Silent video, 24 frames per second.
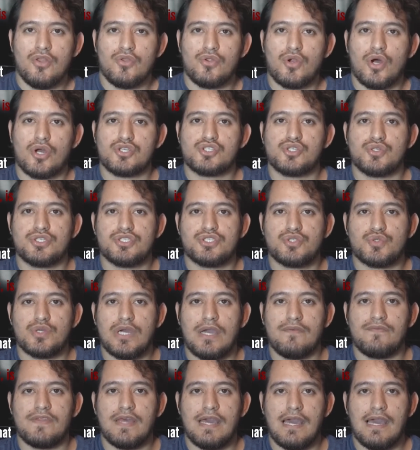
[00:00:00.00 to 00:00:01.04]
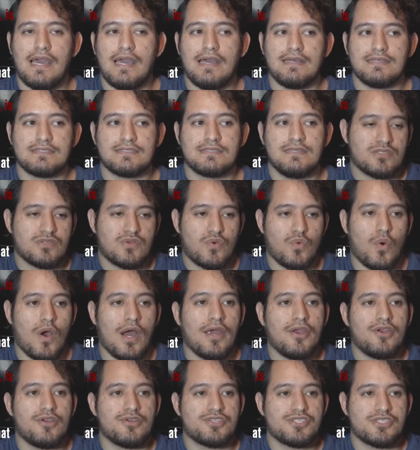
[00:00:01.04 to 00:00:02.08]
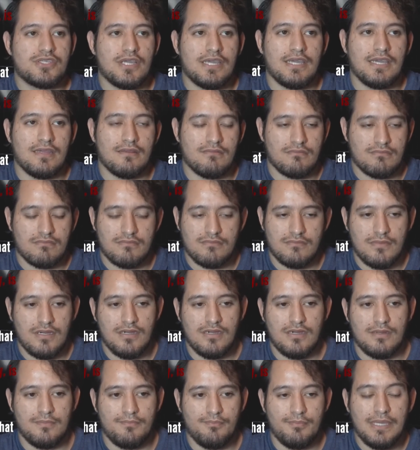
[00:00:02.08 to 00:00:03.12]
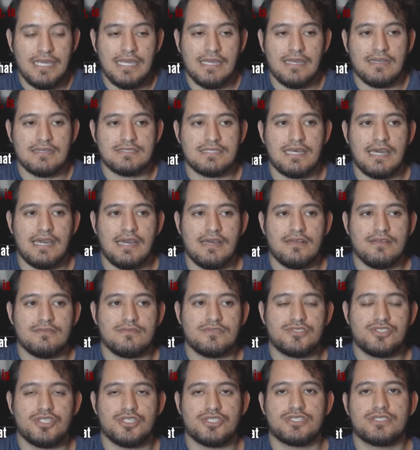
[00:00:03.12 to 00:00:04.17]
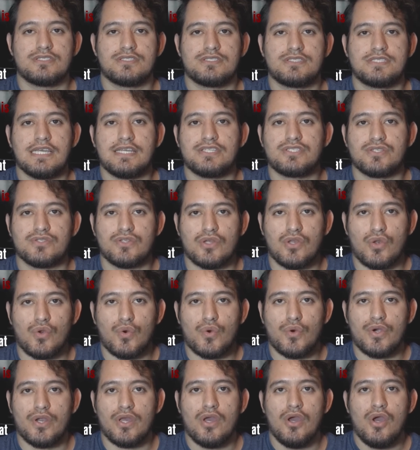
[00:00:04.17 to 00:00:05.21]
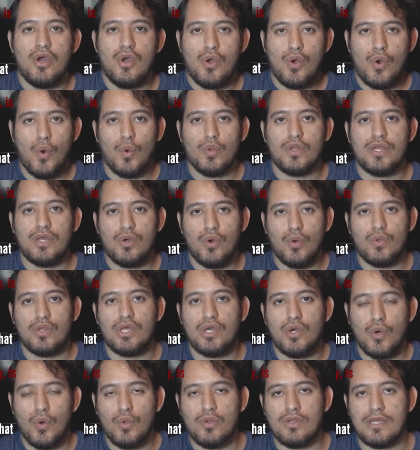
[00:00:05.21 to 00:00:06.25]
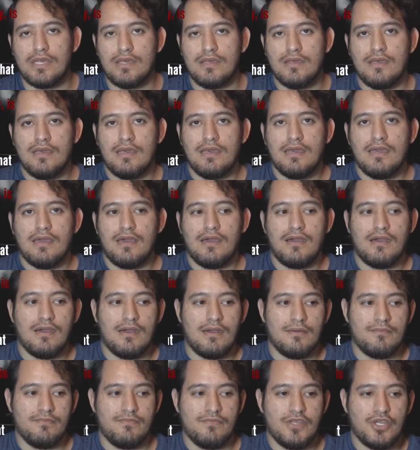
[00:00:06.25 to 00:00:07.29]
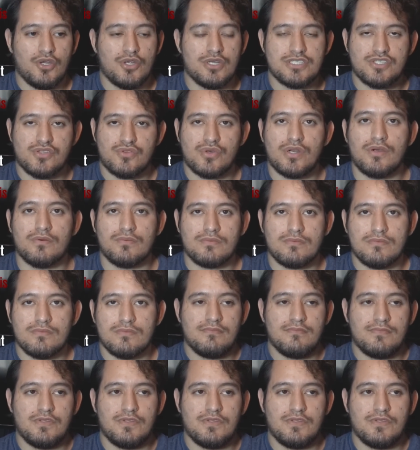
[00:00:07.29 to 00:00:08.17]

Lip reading: They're also described as choir singing beings that just sing to the Lord, holy, holy, holy, near his throne.